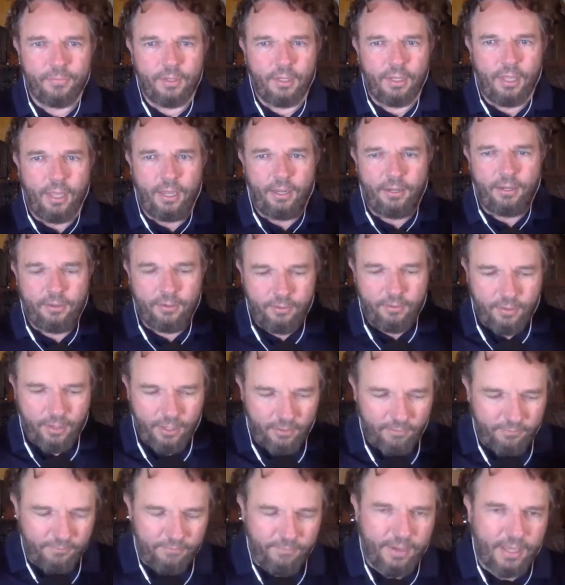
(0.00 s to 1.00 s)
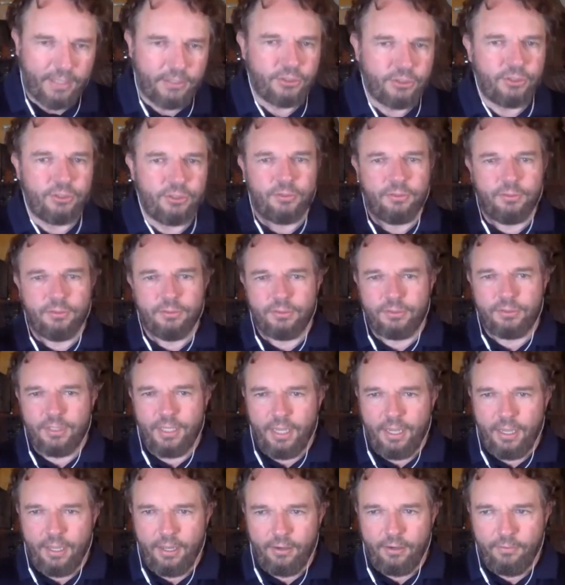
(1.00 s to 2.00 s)
like investors
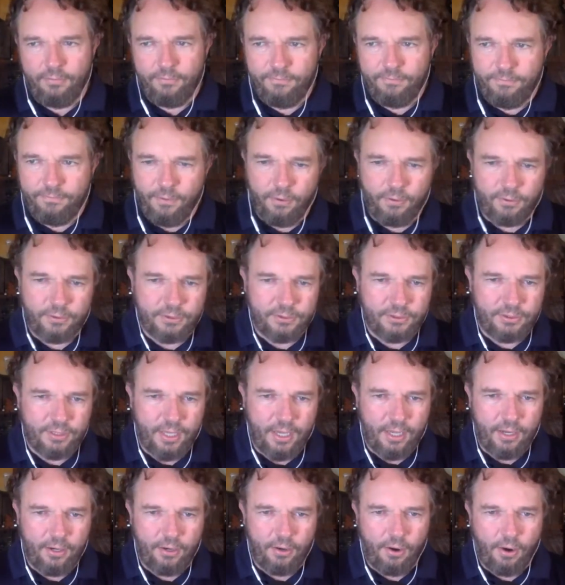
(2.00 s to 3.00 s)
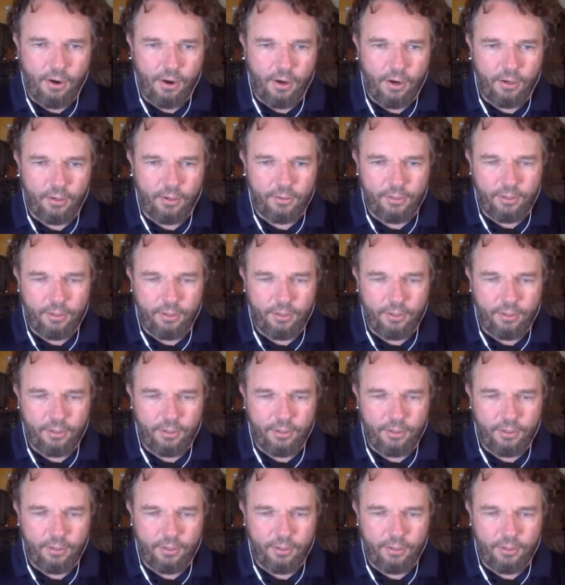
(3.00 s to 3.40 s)
and folks that are,